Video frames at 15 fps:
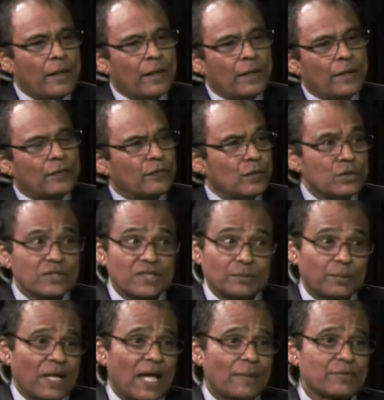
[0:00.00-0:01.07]
those that
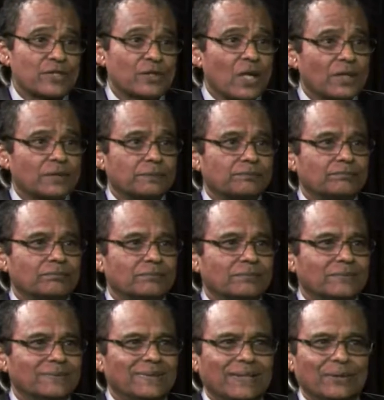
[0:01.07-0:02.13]
perhaps are not,
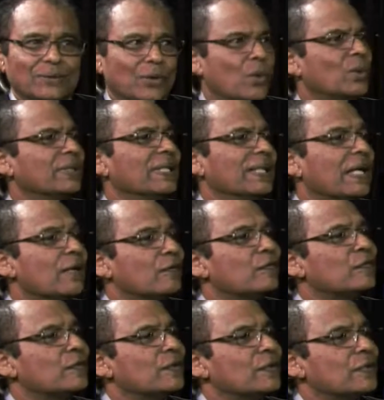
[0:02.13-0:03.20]
old enough
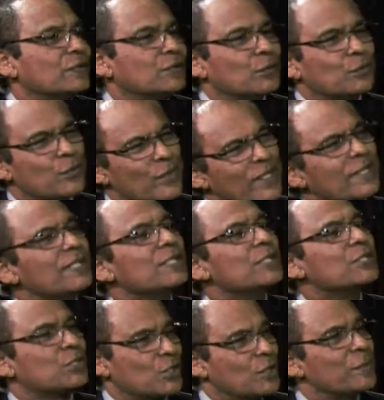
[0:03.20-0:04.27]
to really
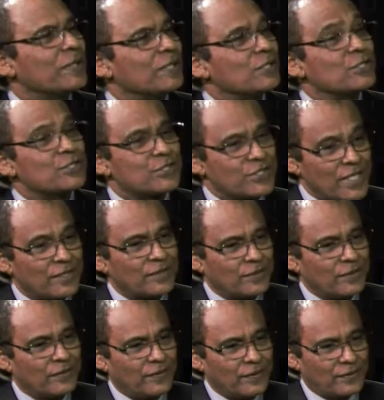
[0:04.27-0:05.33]
determine and set
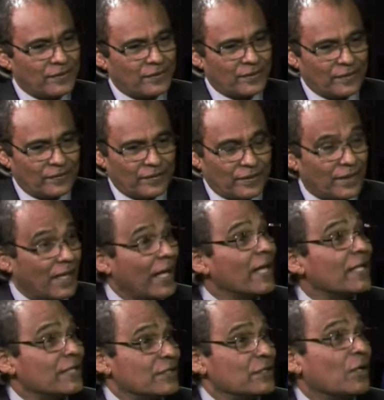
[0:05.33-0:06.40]
their
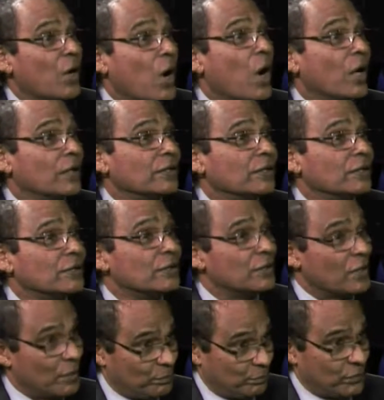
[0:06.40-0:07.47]
guide on
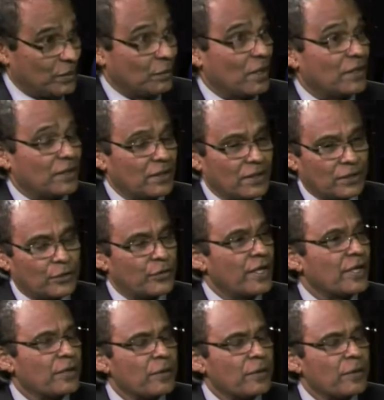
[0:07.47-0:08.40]
a career?